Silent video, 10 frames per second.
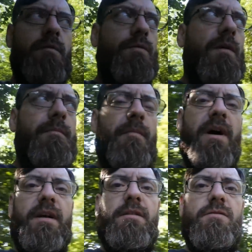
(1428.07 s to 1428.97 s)
We were coming
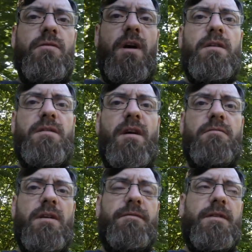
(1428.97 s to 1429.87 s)
back in two cars to the
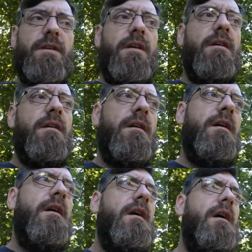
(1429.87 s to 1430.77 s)
house after dinner,
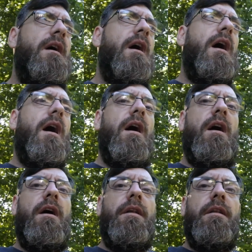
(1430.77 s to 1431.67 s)

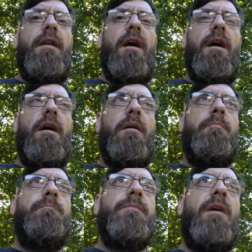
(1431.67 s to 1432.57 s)
and
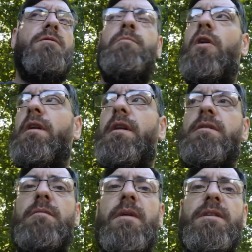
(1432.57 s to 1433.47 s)
I was pulling
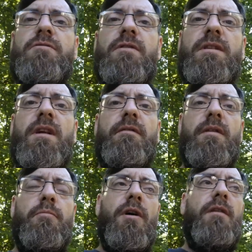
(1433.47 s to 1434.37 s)
into my street. I live in
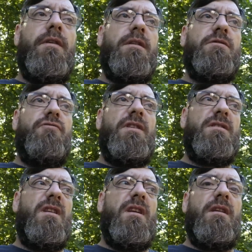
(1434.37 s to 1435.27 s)
a private street,
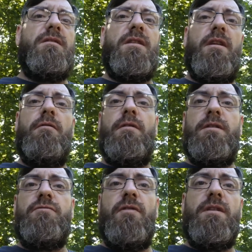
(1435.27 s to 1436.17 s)
it's a little
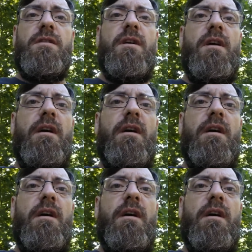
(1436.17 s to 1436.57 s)
secluded street.